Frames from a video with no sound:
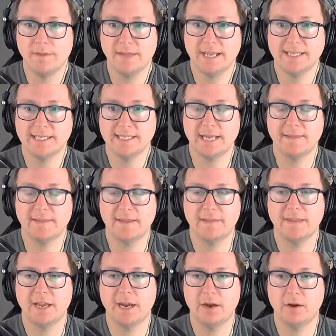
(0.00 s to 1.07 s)
said that
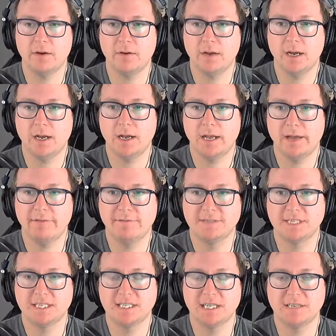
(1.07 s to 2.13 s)
they have
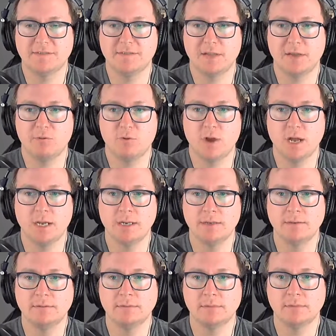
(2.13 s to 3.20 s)
successfully
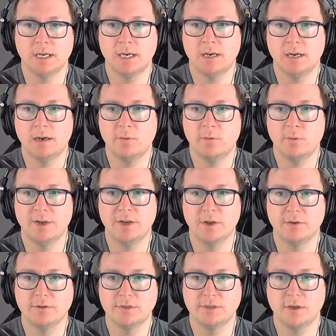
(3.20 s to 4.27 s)
run
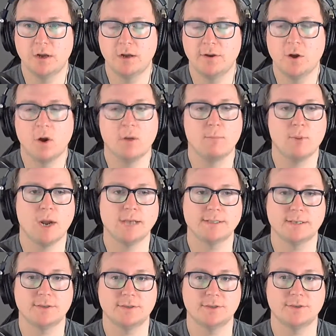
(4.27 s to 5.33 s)
Windows on ARM
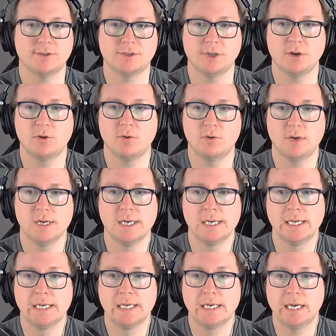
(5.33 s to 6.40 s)
processors. So
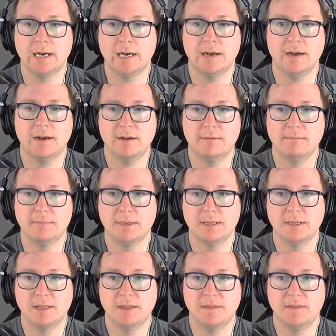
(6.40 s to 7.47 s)

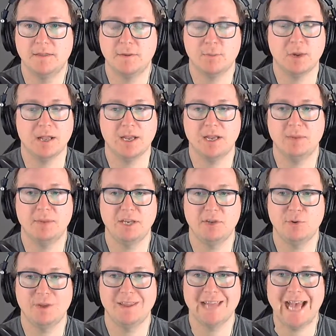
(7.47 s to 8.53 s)
they're probably going to be
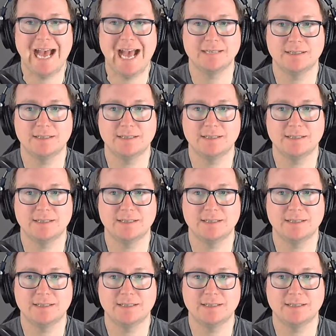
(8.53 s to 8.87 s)
doing that